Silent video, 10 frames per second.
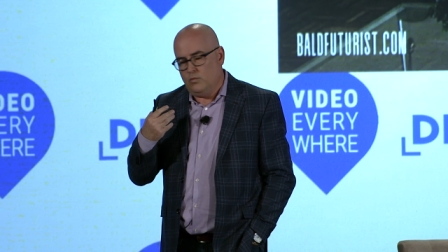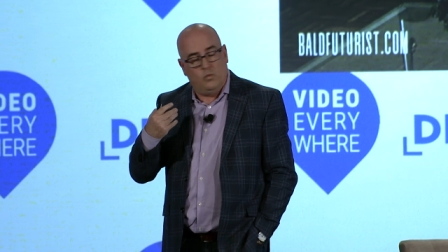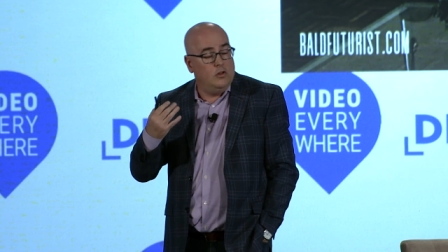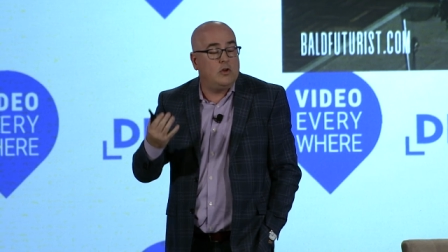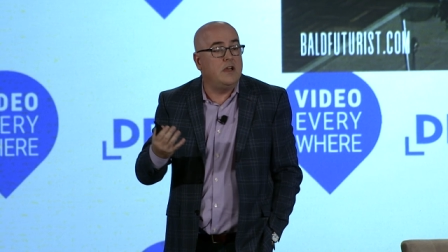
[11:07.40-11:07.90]

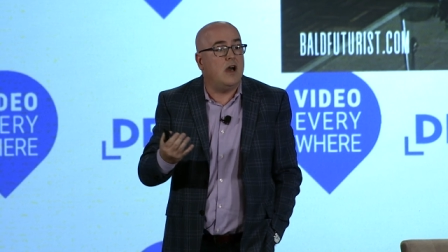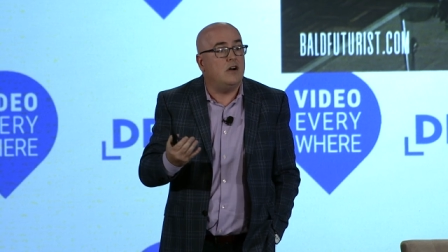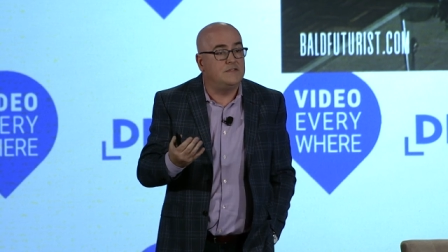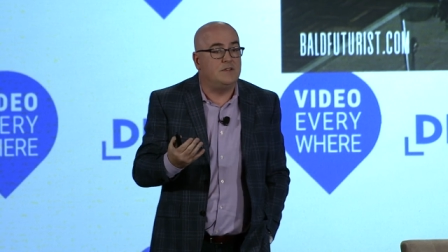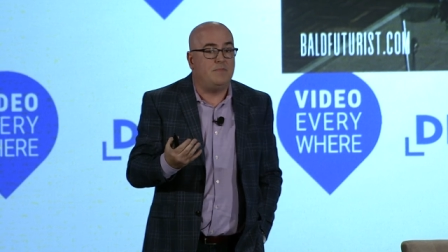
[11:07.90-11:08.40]
looking
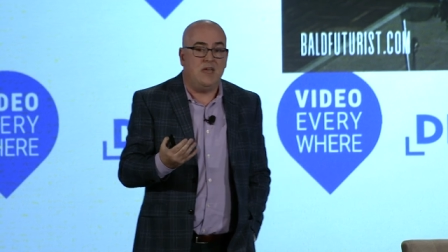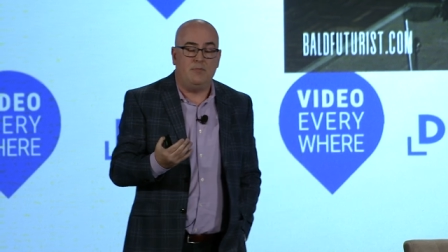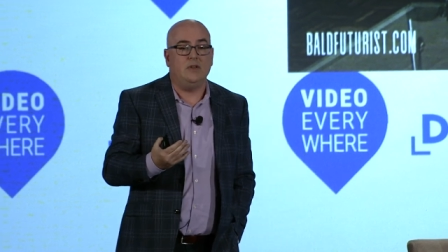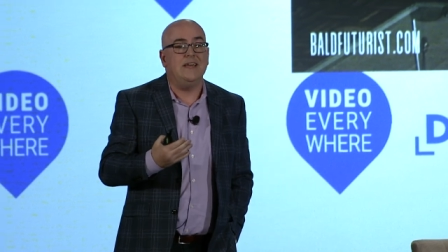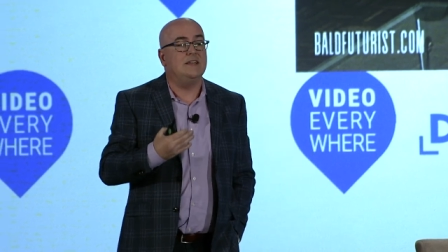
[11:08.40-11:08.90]
after
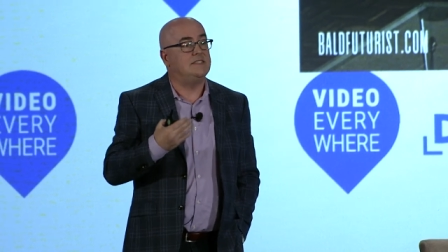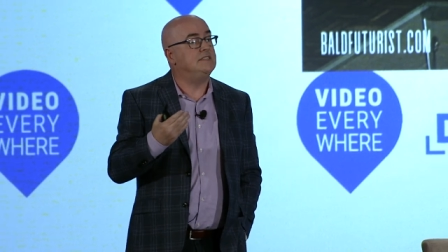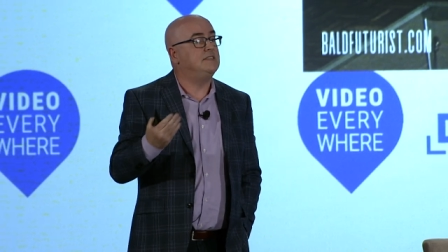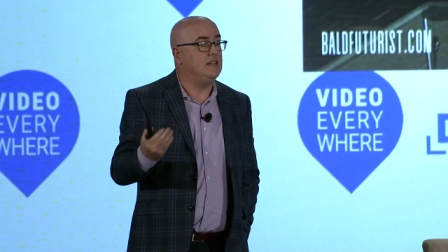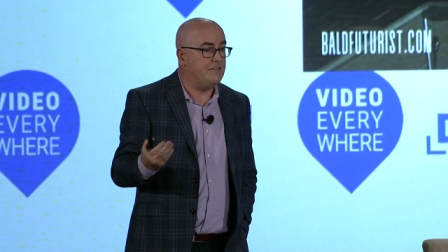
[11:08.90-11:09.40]
people in
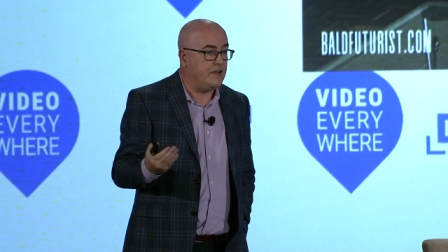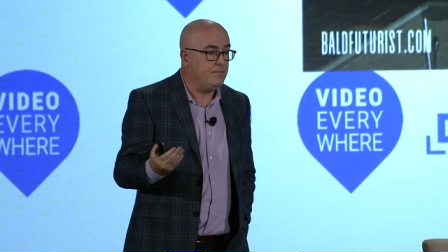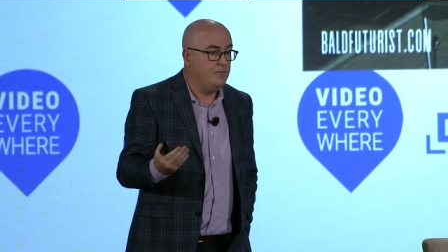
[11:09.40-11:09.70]
assisted living.